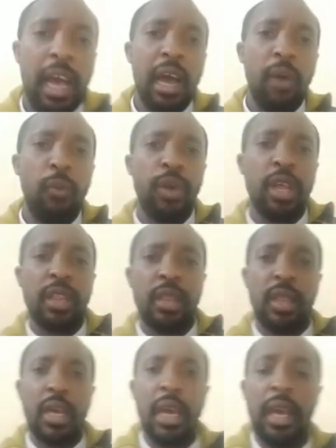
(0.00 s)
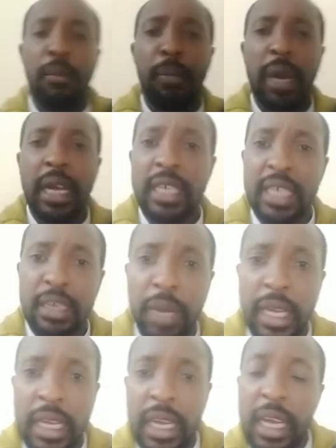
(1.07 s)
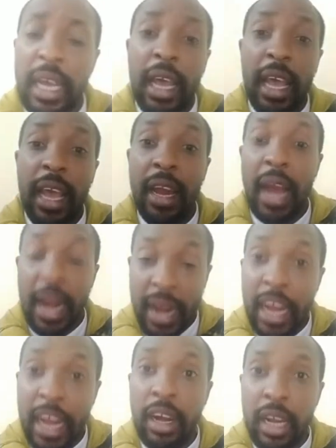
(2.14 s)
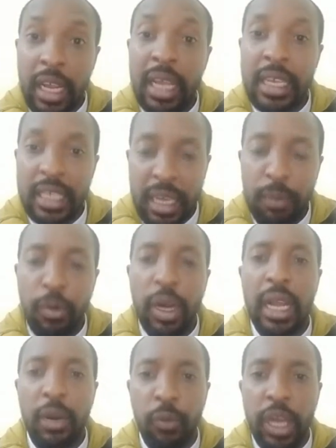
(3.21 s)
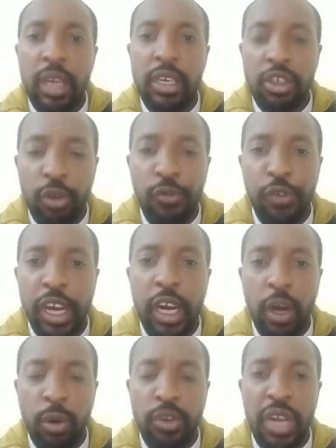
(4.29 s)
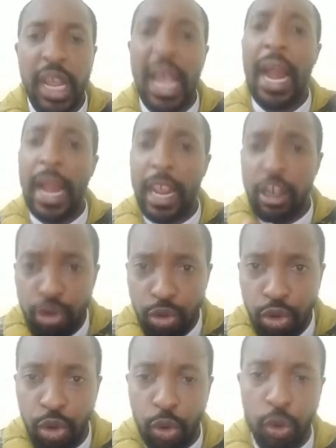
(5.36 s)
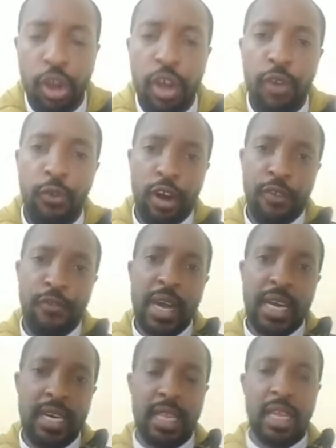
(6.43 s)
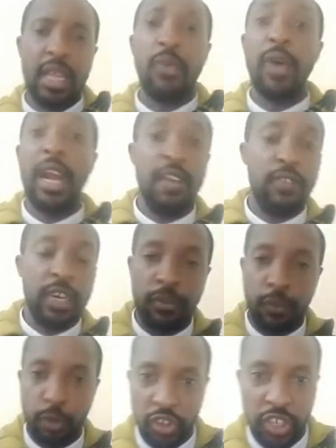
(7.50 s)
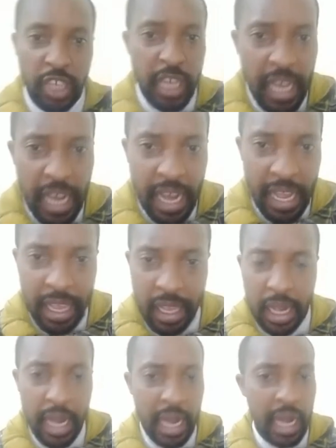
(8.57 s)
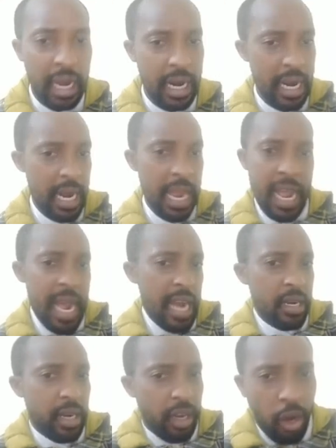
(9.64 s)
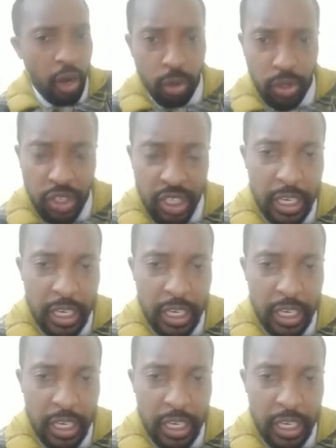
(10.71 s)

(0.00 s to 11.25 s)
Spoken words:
with my sibling, and he's someone that we talk very closely, and I do know for a fact that they were never divorced. I had close